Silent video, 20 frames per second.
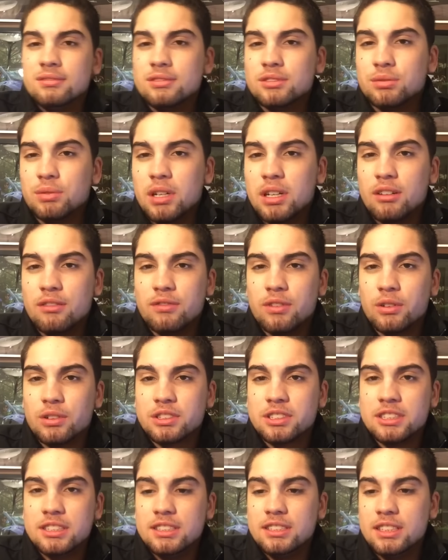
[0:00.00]
12,
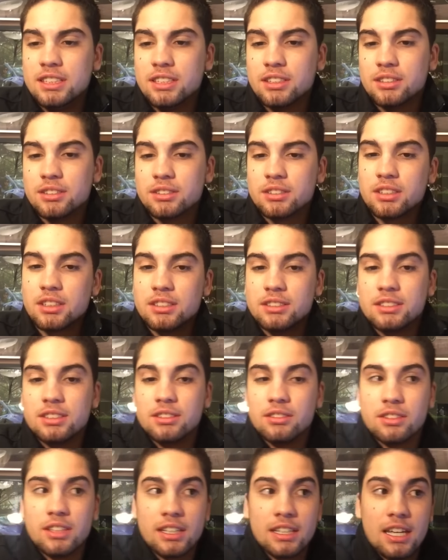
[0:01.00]
14 years
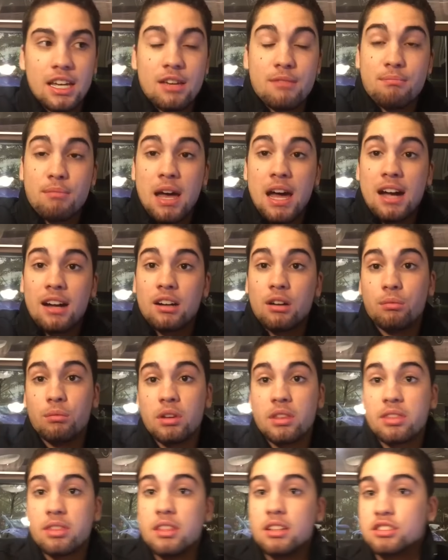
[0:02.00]
until they came back
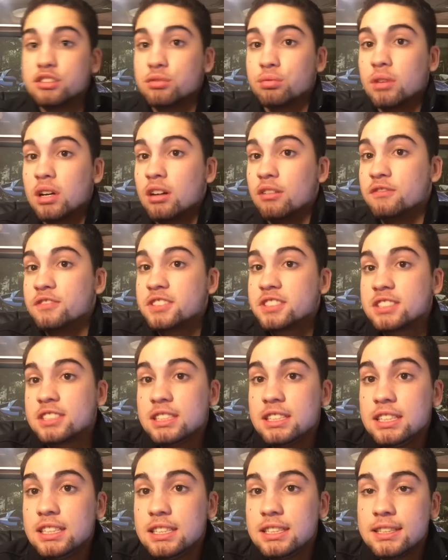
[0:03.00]
with the
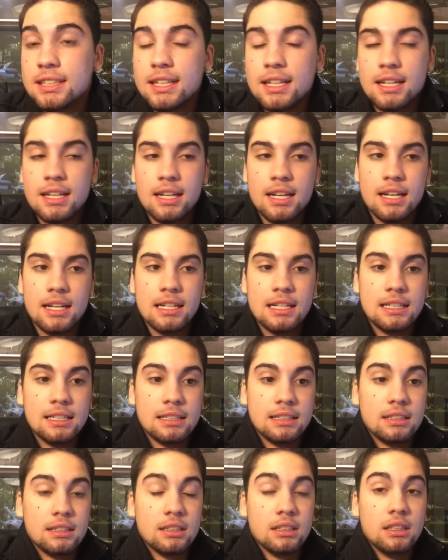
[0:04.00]
12C
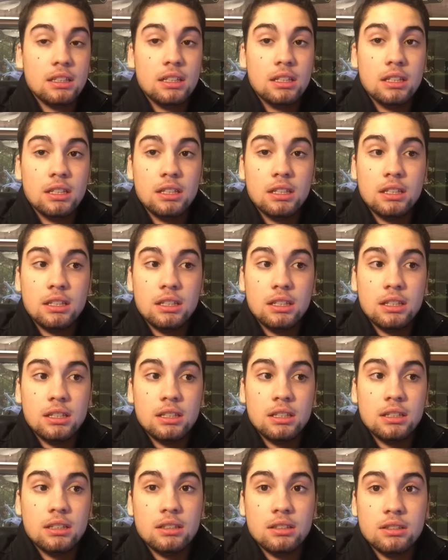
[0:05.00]
in
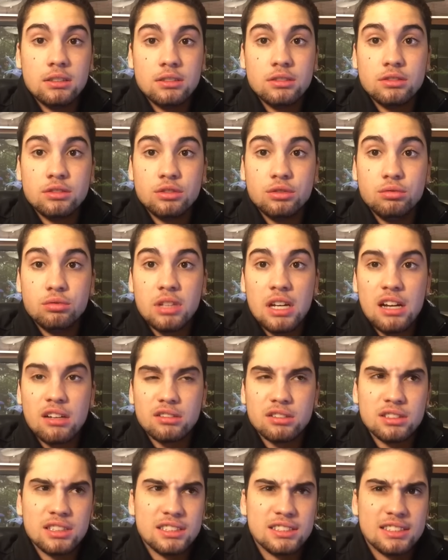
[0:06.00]

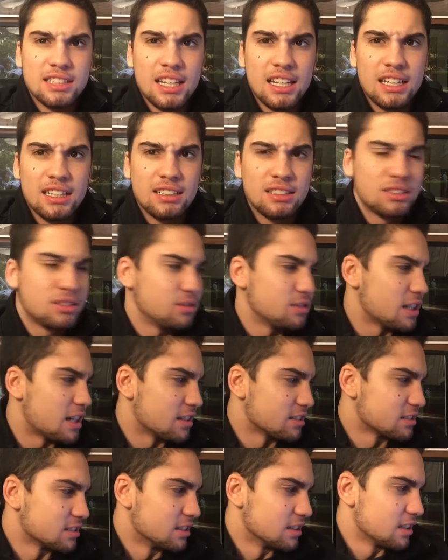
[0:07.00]
2010,
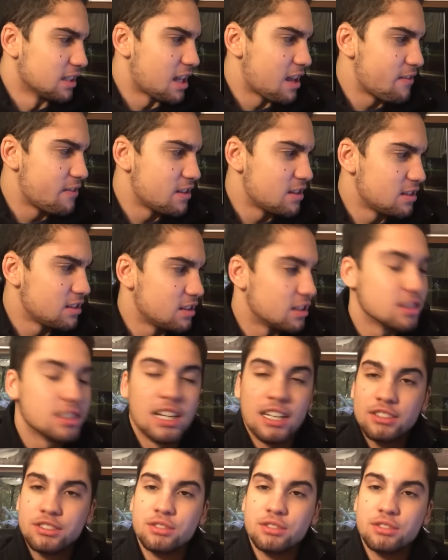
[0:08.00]
2011. Yeah,